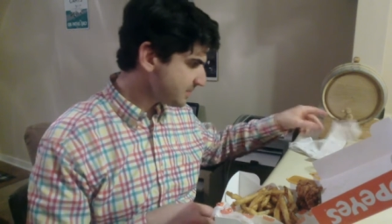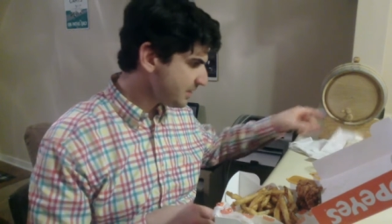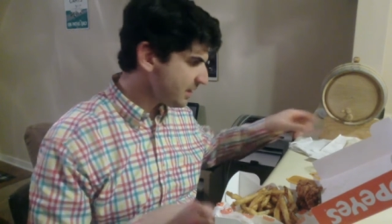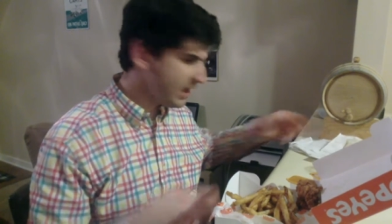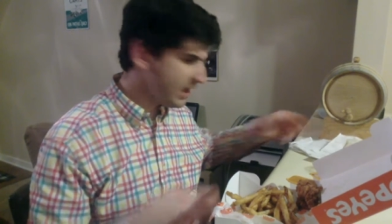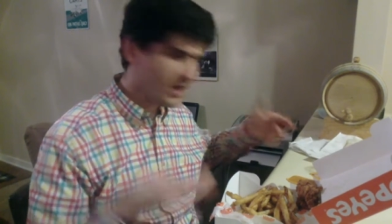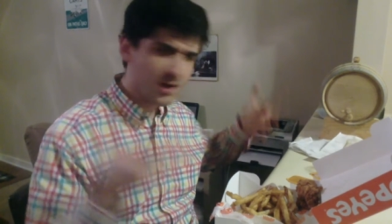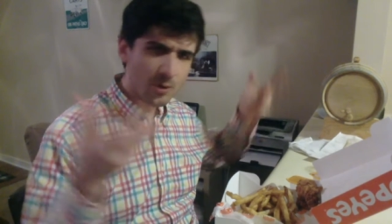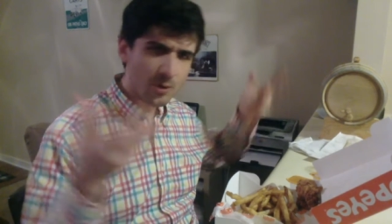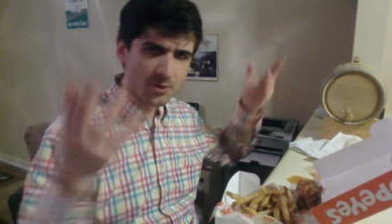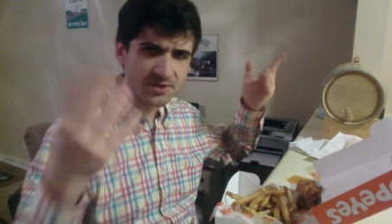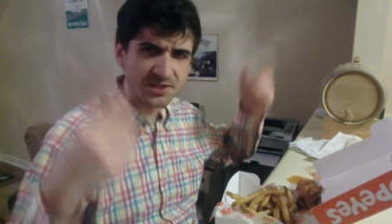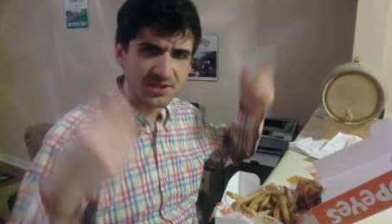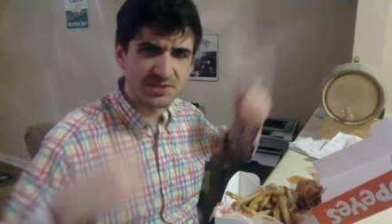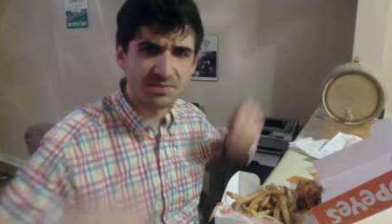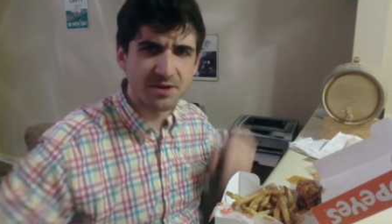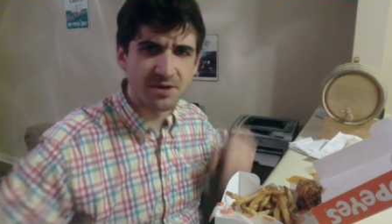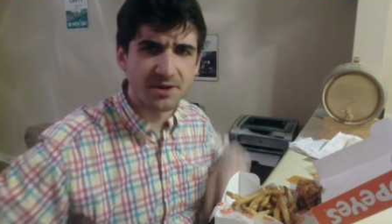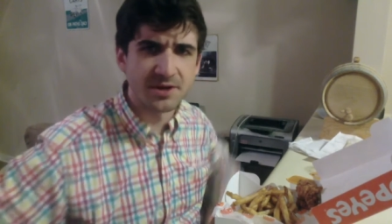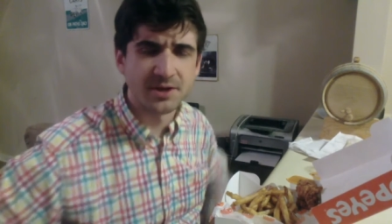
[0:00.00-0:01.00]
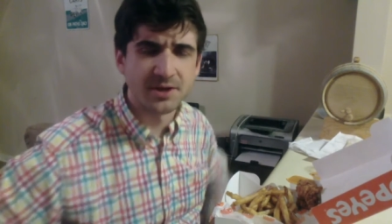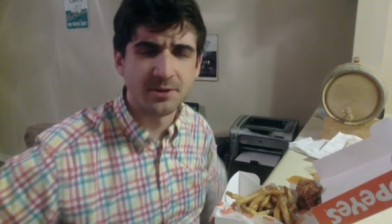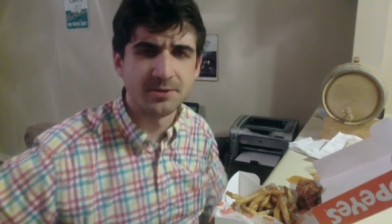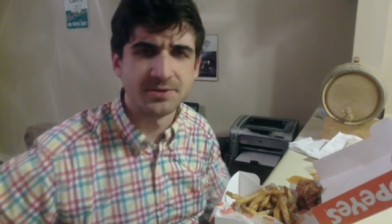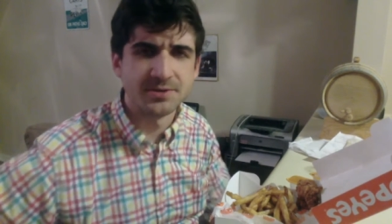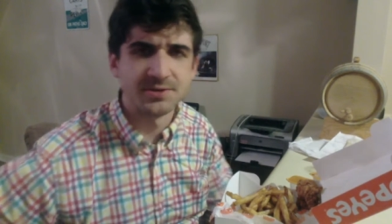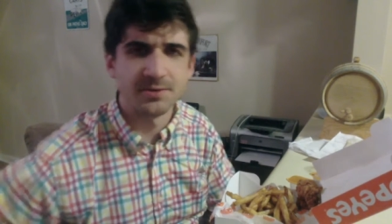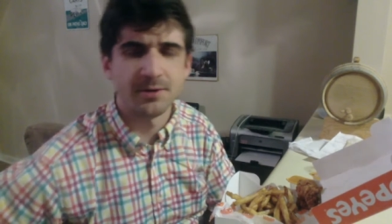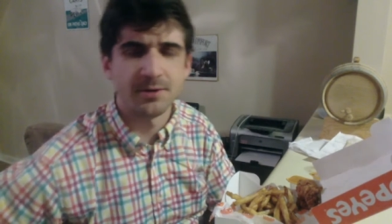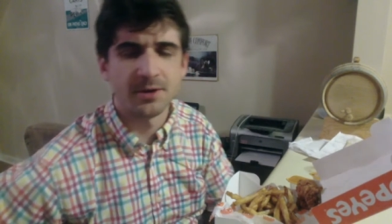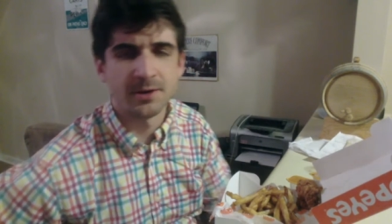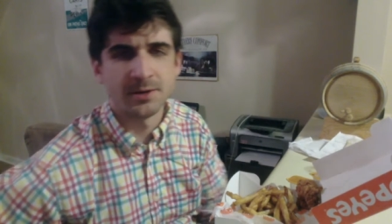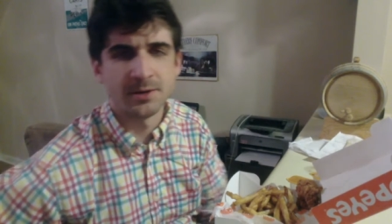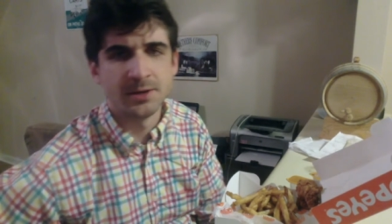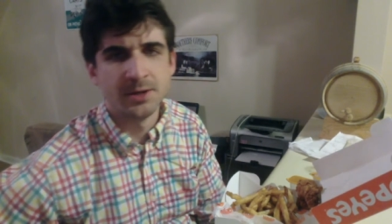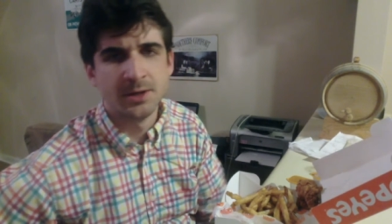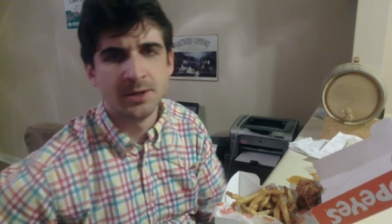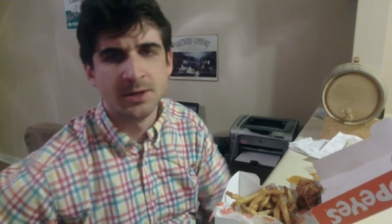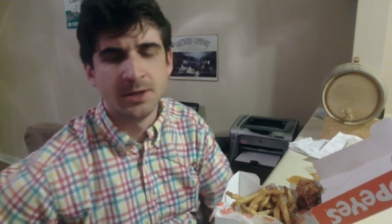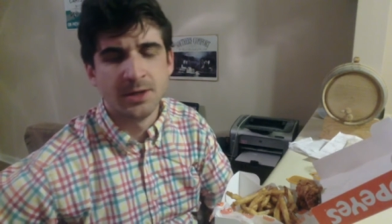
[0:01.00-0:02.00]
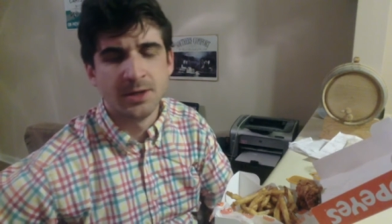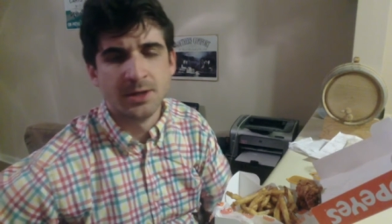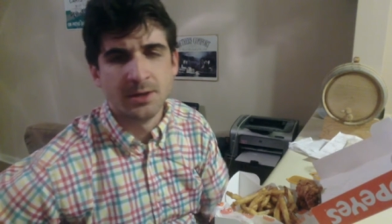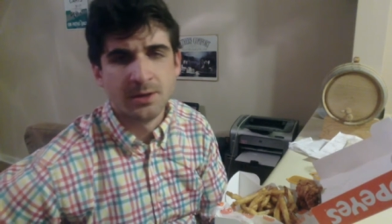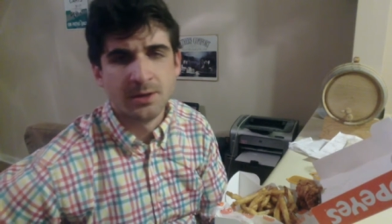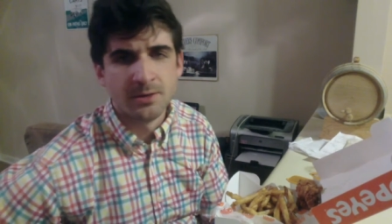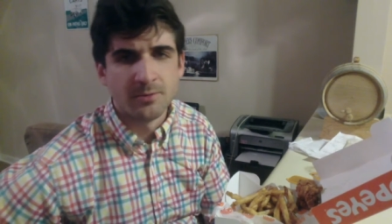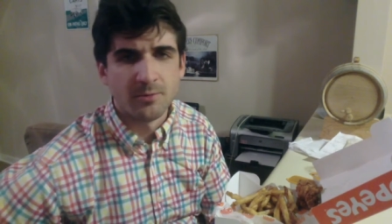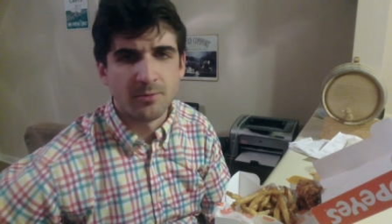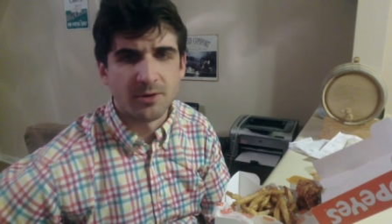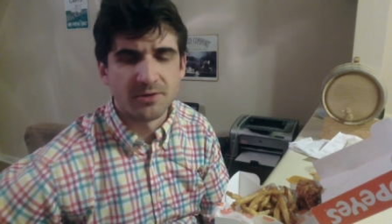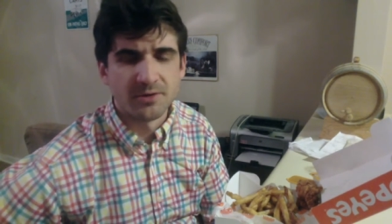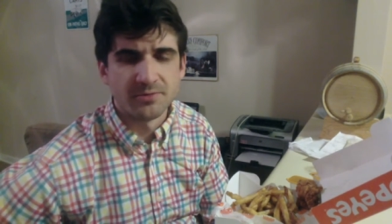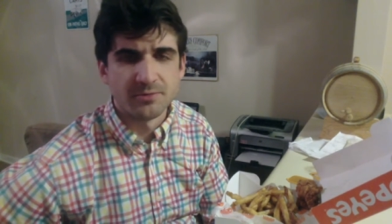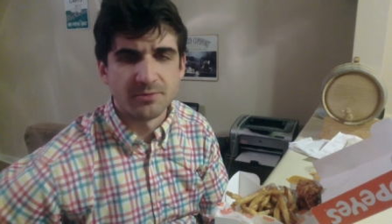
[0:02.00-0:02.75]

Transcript: of course, that's probably going to our wonderful